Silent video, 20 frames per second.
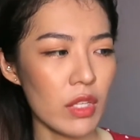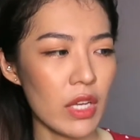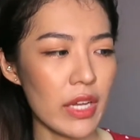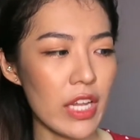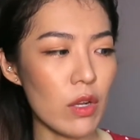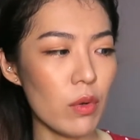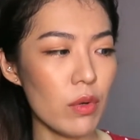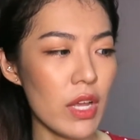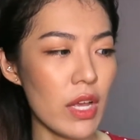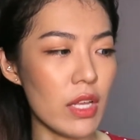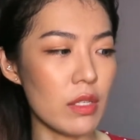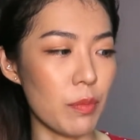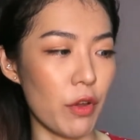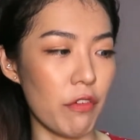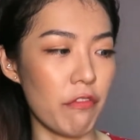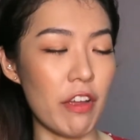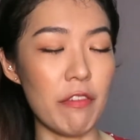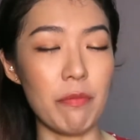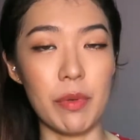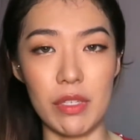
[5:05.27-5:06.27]
It only has
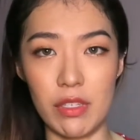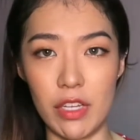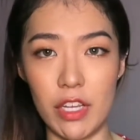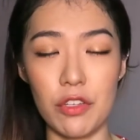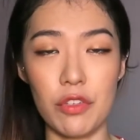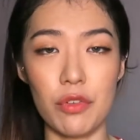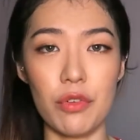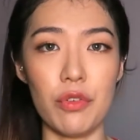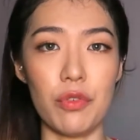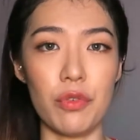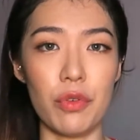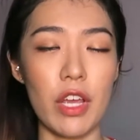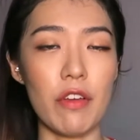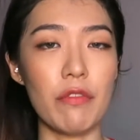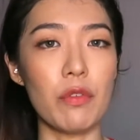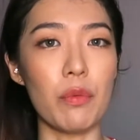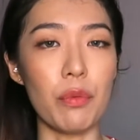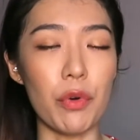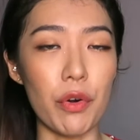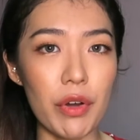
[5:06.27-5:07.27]
0.5%, so you don't have
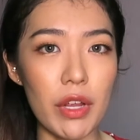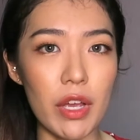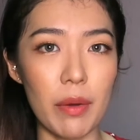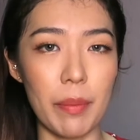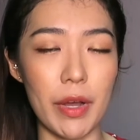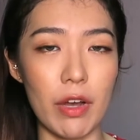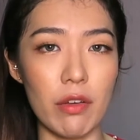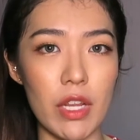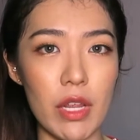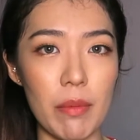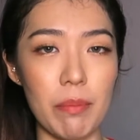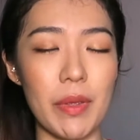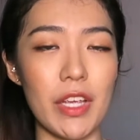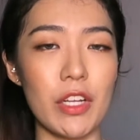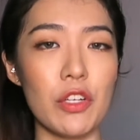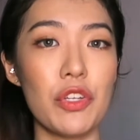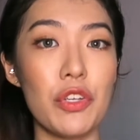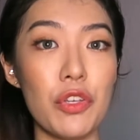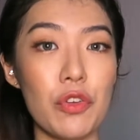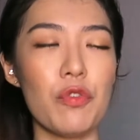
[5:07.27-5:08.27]
to worry about it
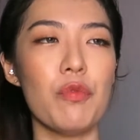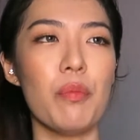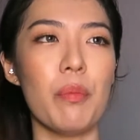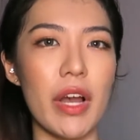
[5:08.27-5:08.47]
being too